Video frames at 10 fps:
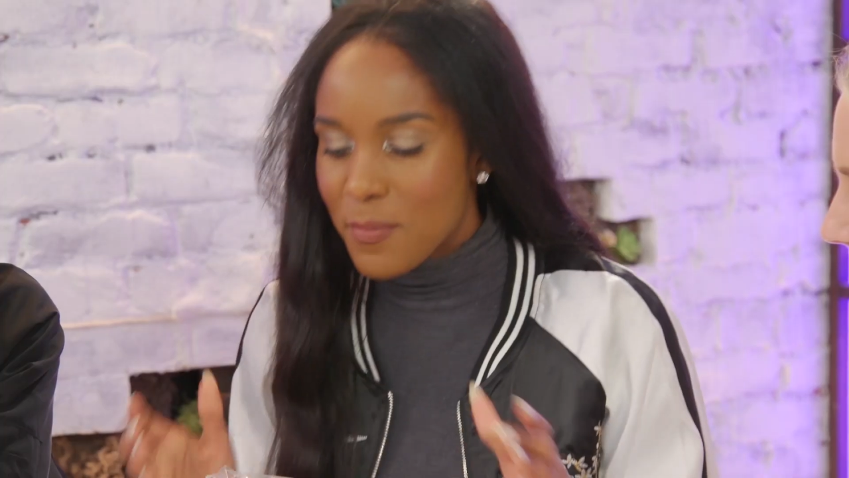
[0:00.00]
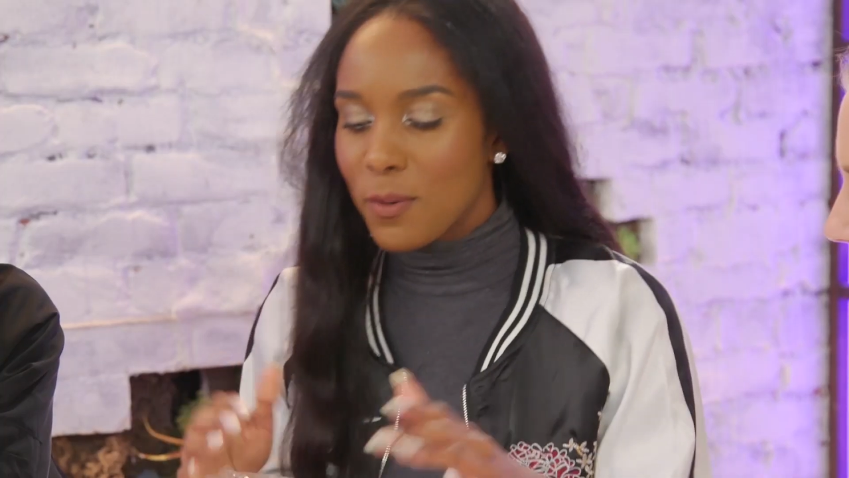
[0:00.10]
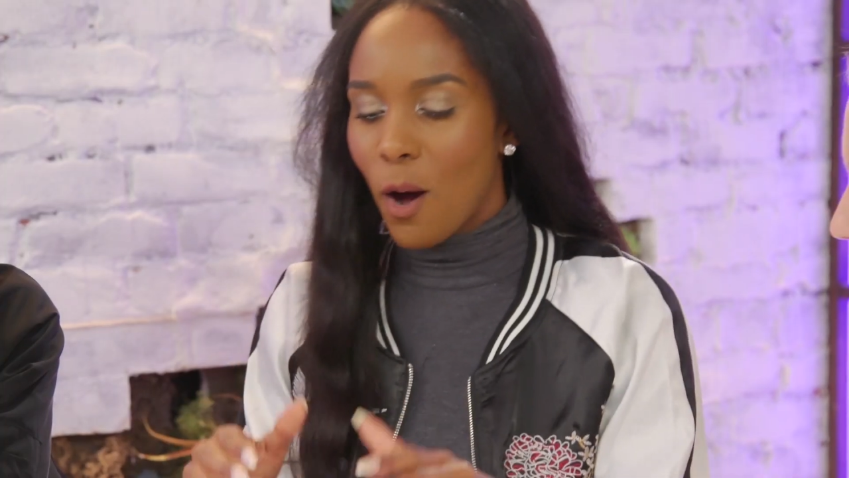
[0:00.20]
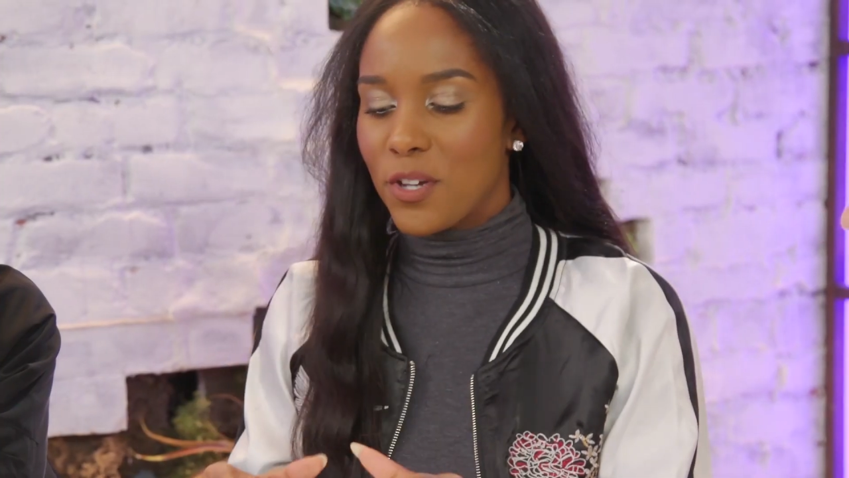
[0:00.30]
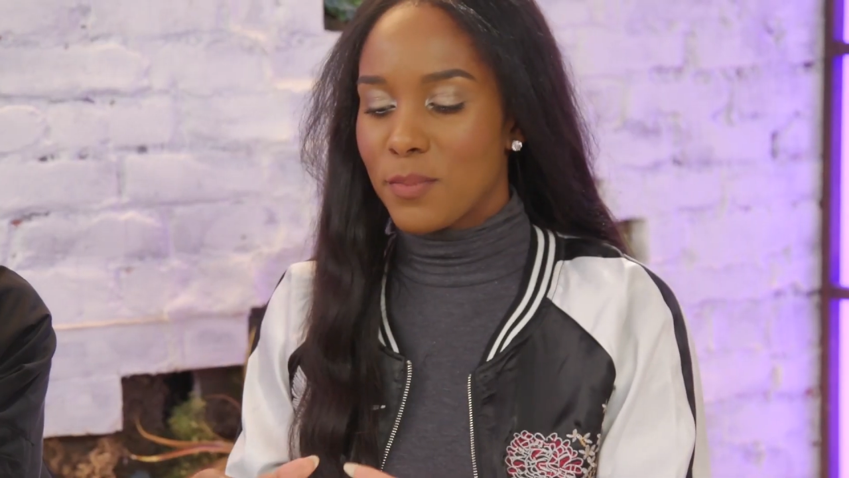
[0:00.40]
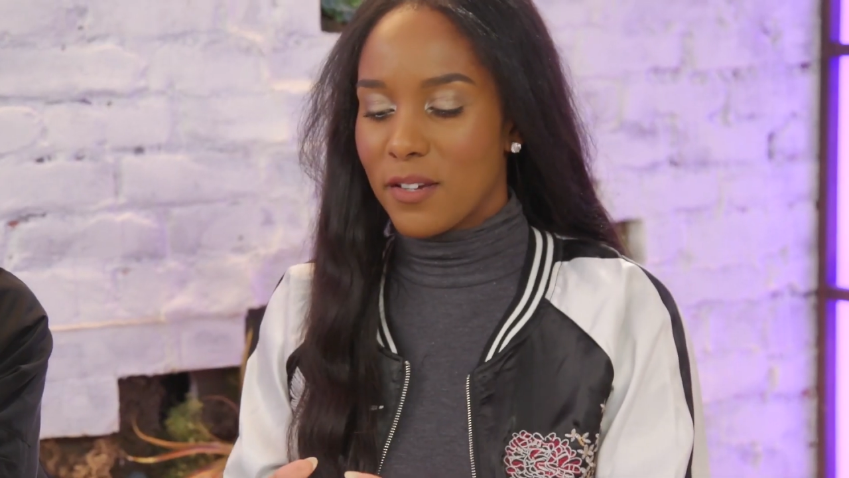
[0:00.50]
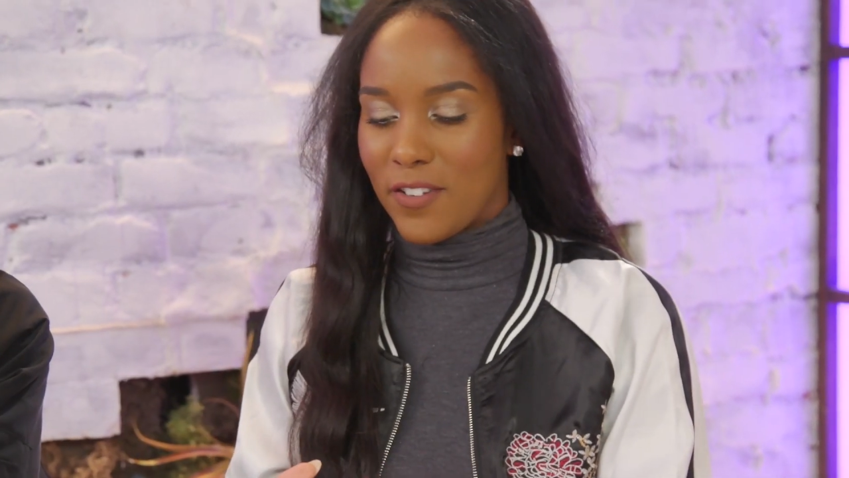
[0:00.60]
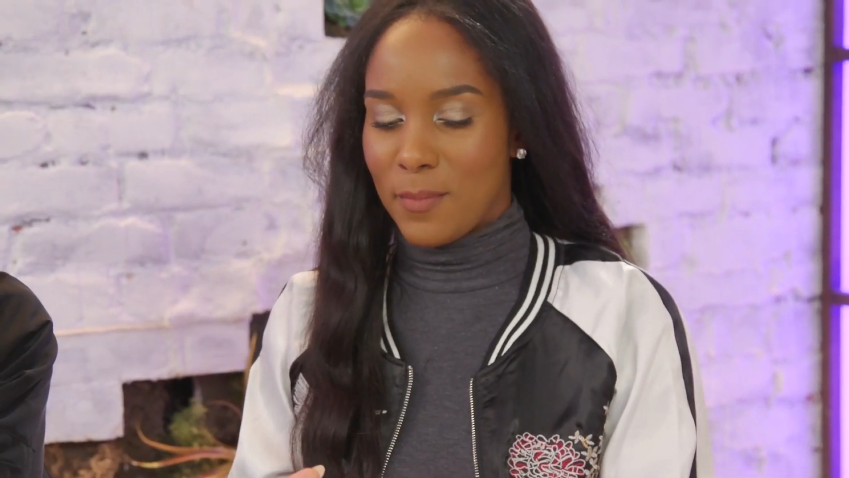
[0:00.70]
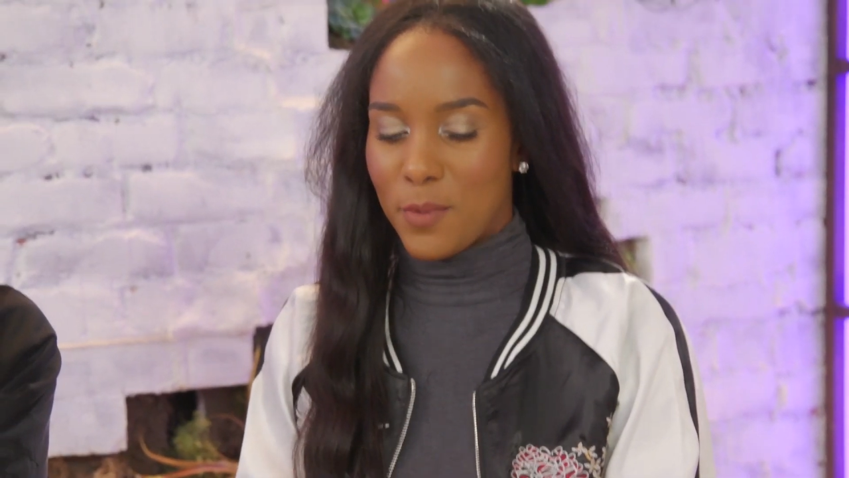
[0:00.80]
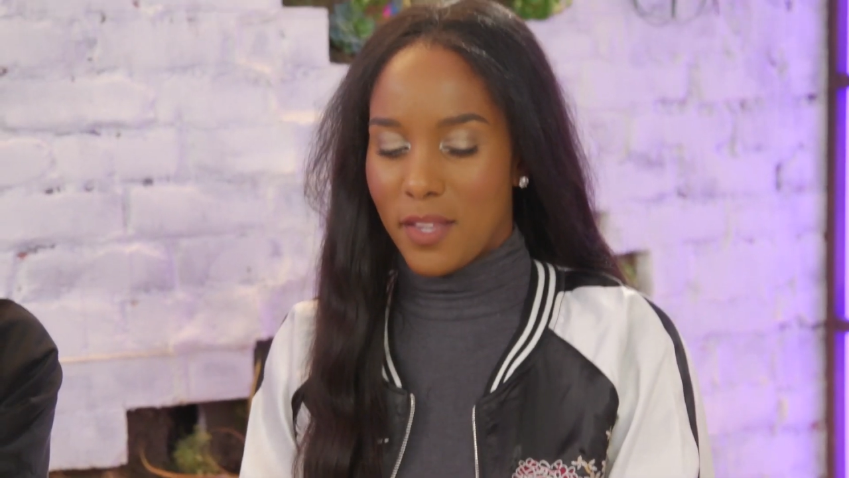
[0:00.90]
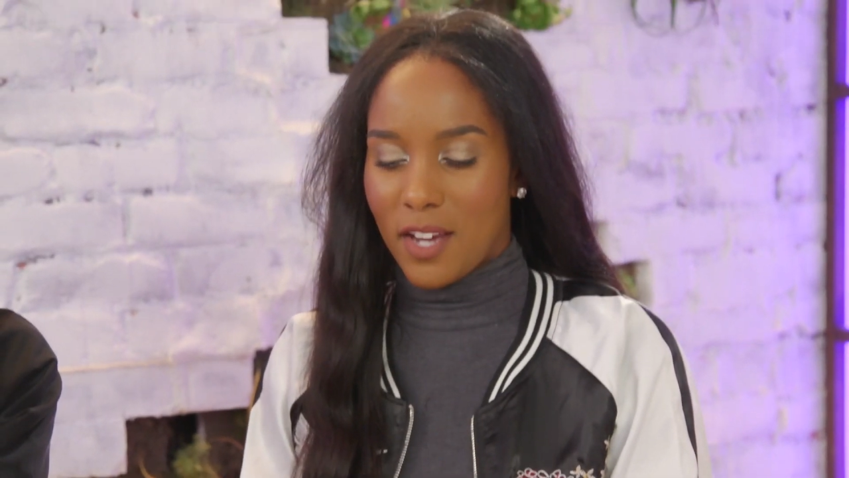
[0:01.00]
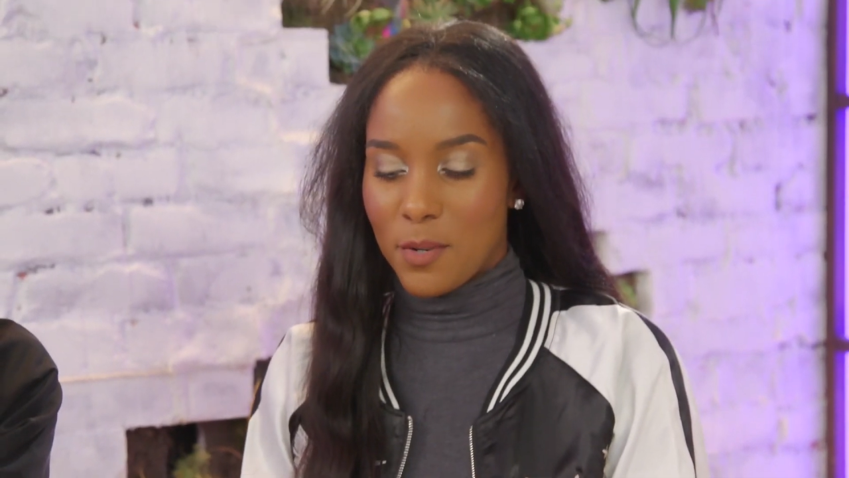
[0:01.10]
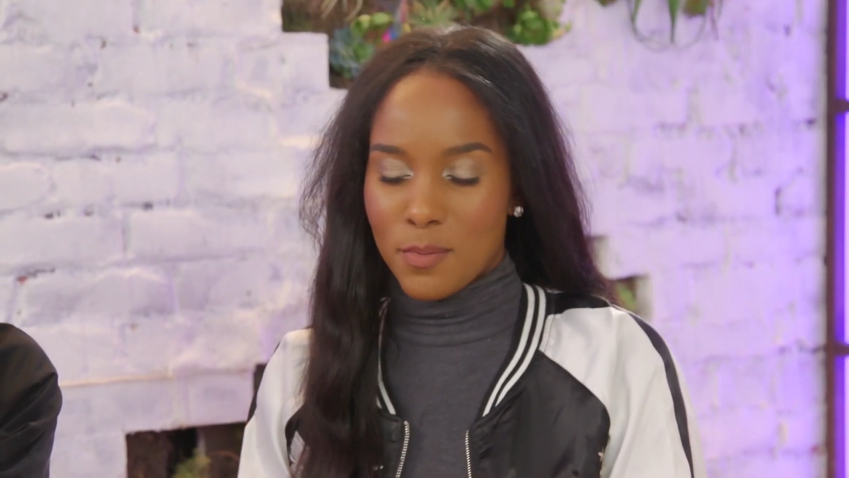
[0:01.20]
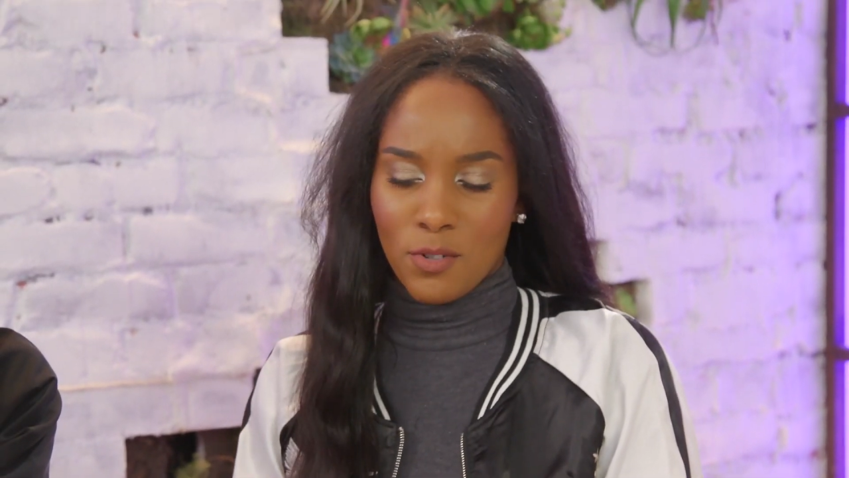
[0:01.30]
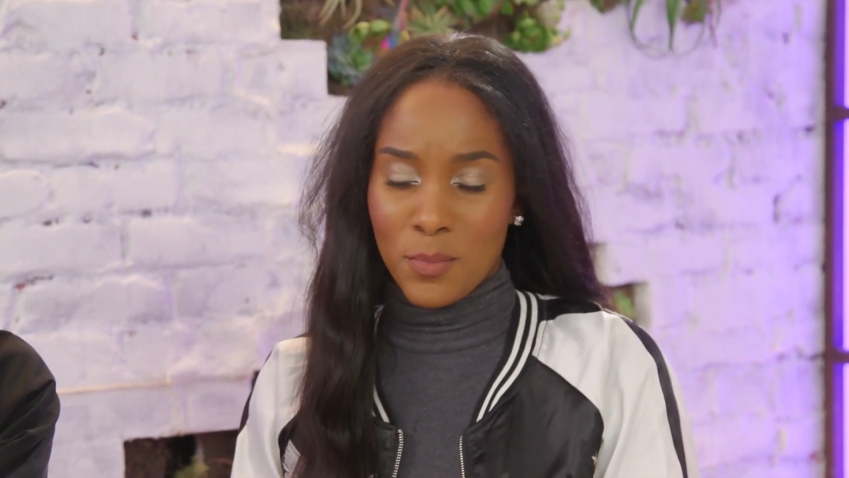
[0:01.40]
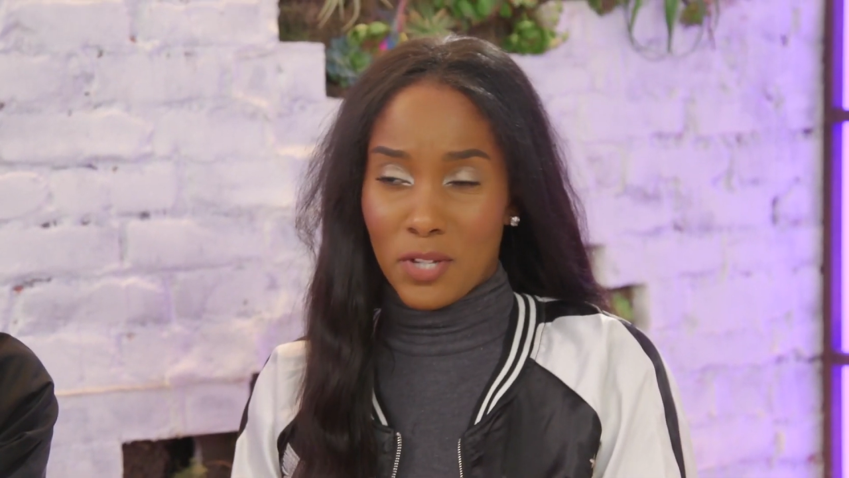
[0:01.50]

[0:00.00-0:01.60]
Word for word: And people always make fun of me when they come into my room.